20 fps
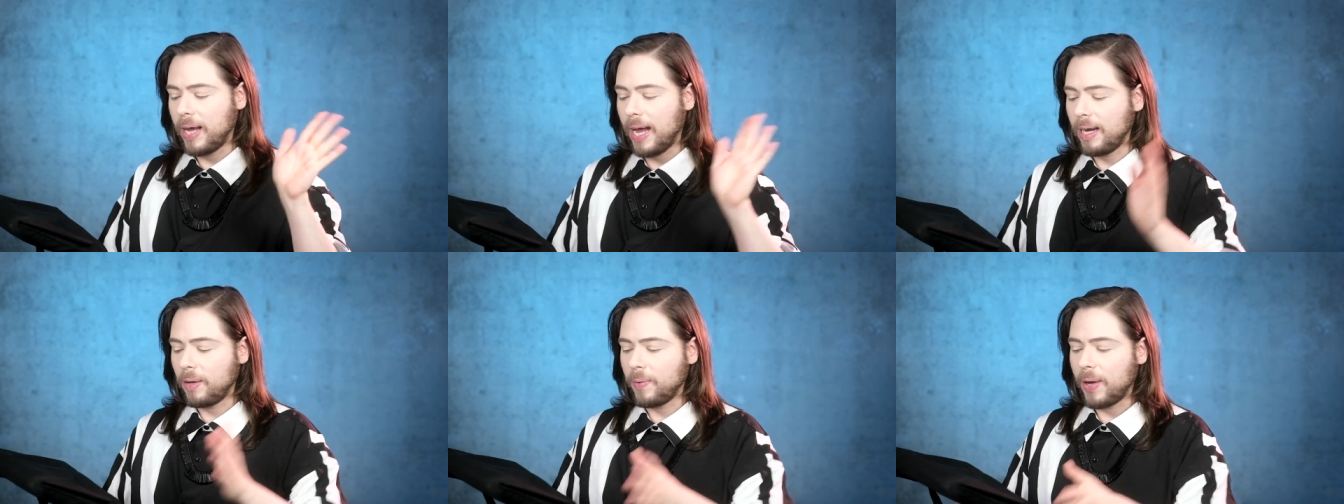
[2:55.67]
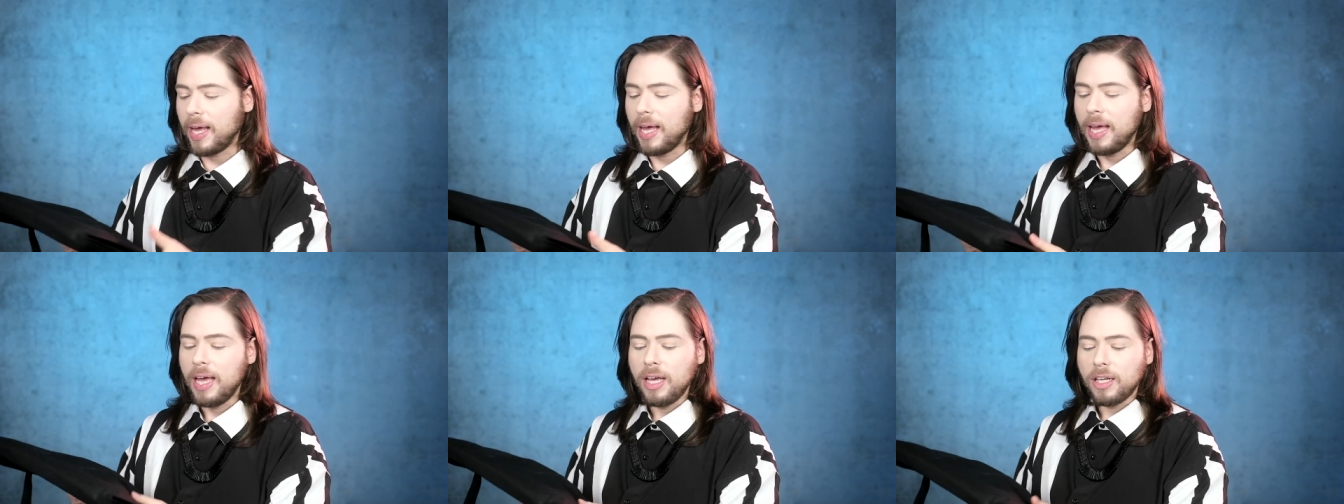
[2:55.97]

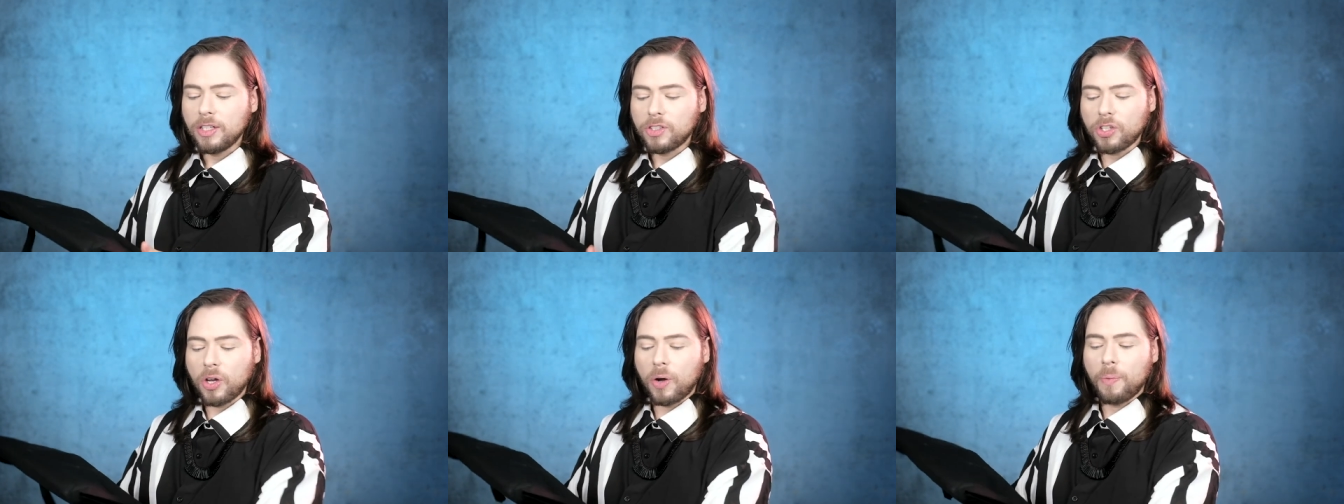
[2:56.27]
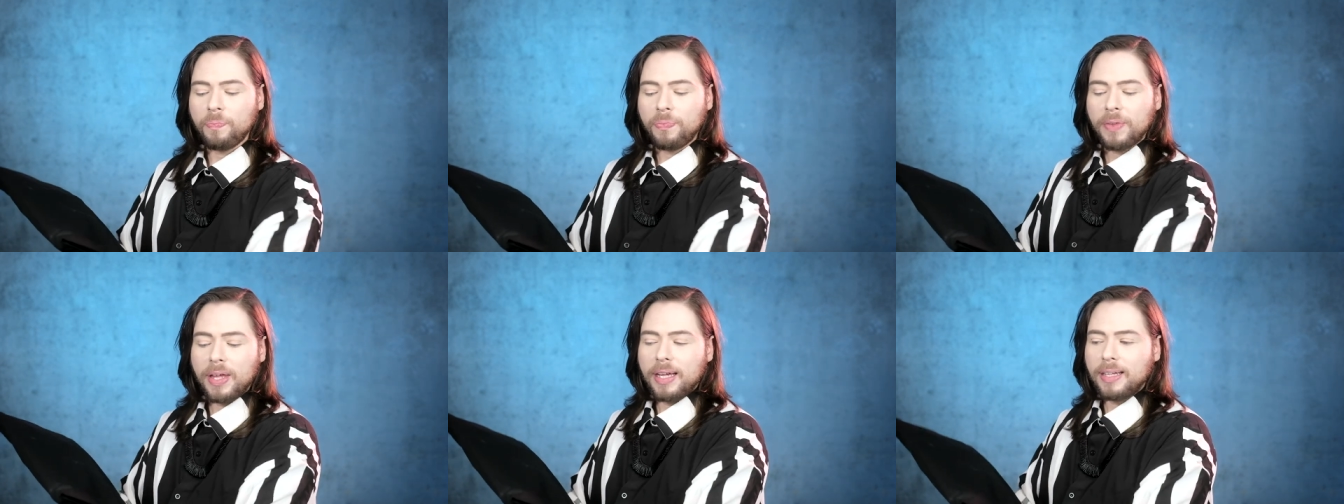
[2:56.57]
Anyway,
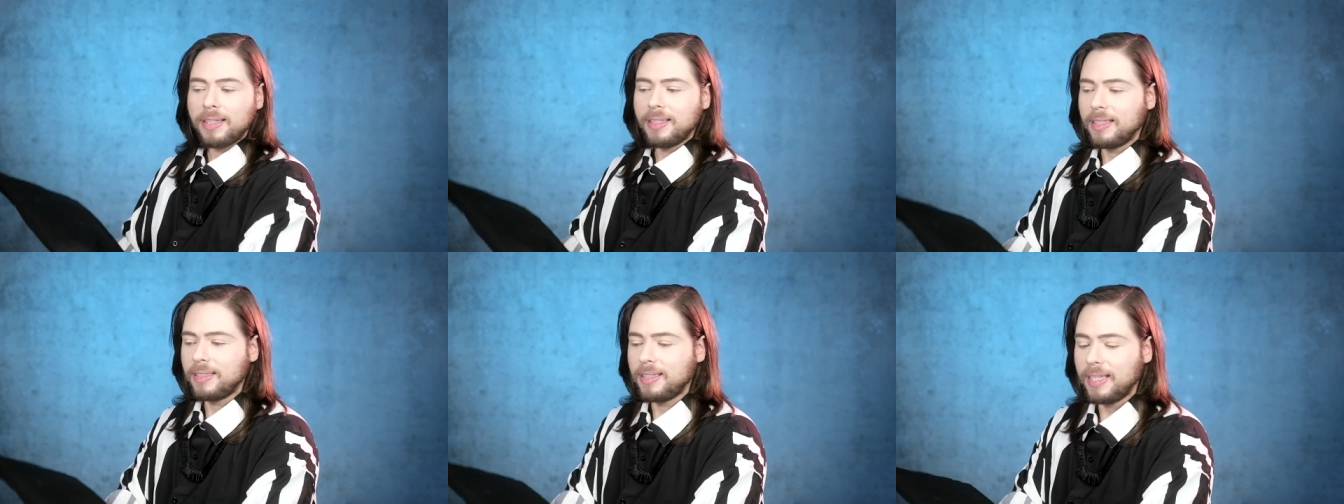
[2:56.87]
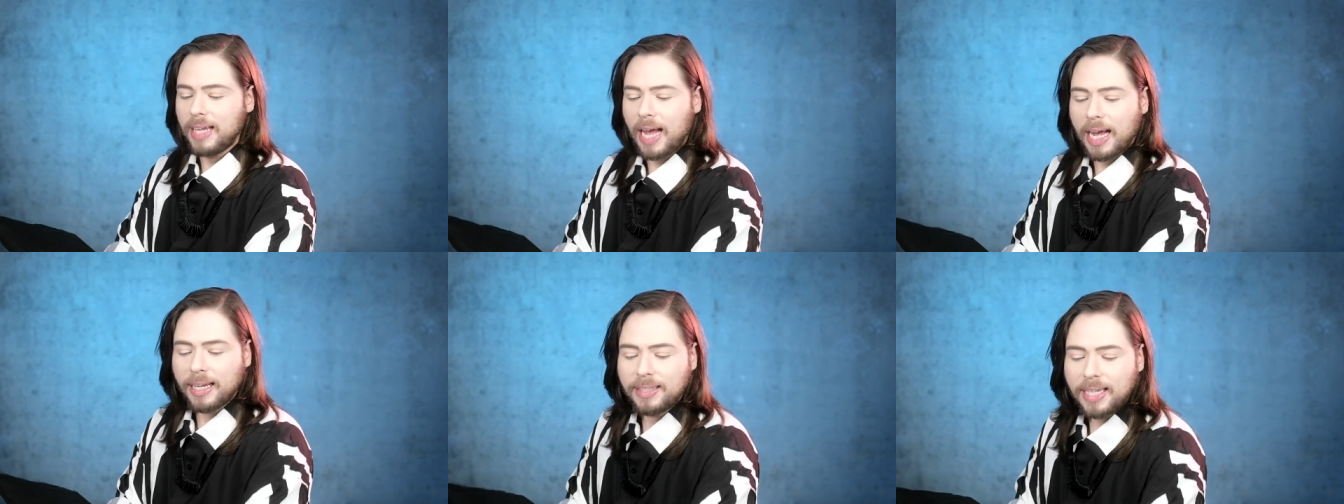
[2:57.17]
so t
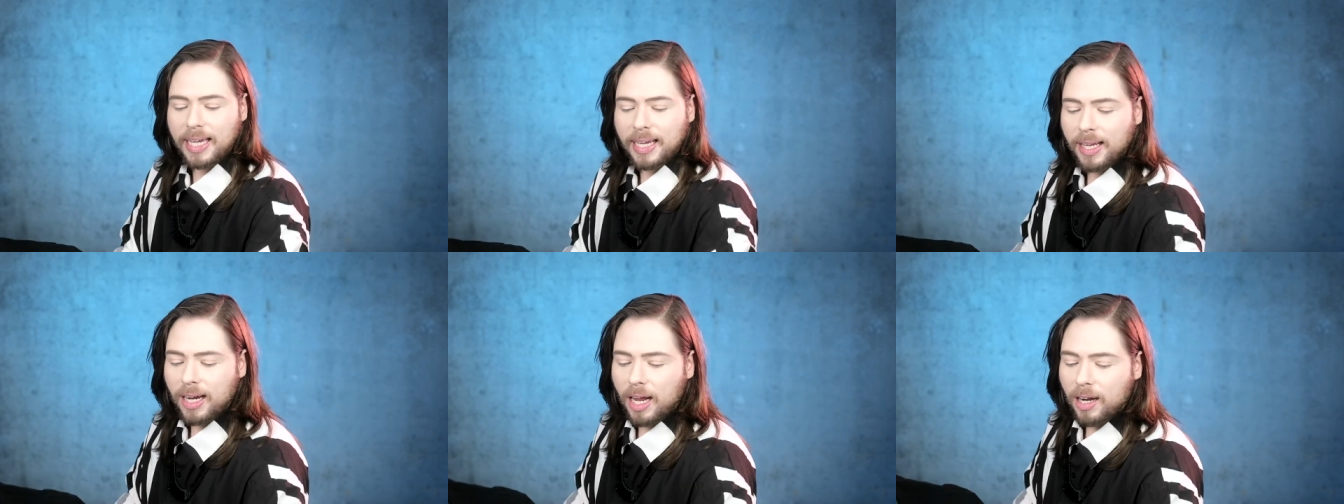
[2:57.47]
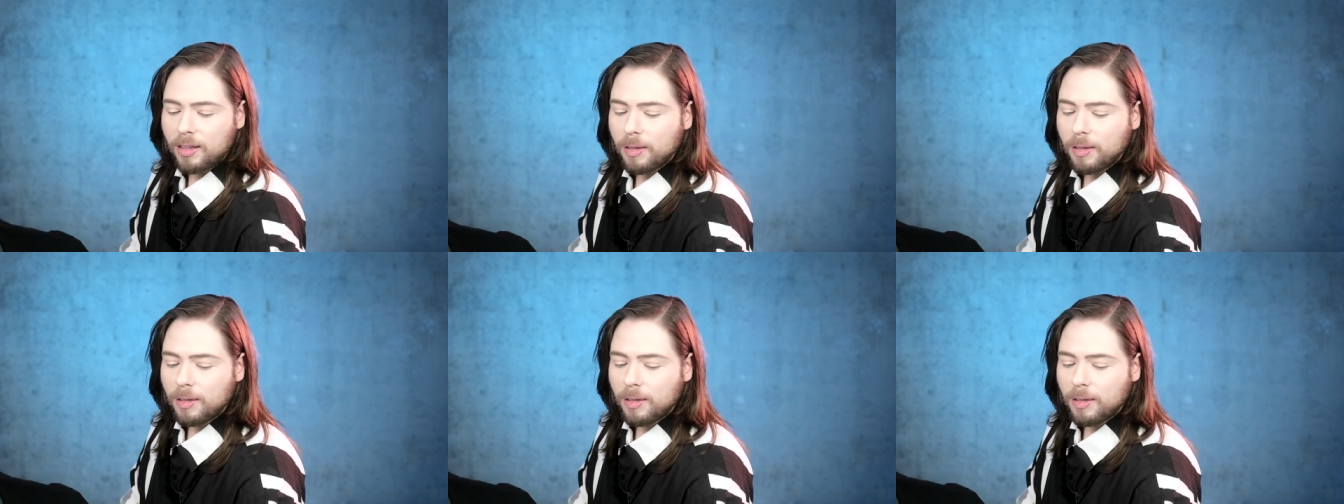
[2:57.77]
I take it out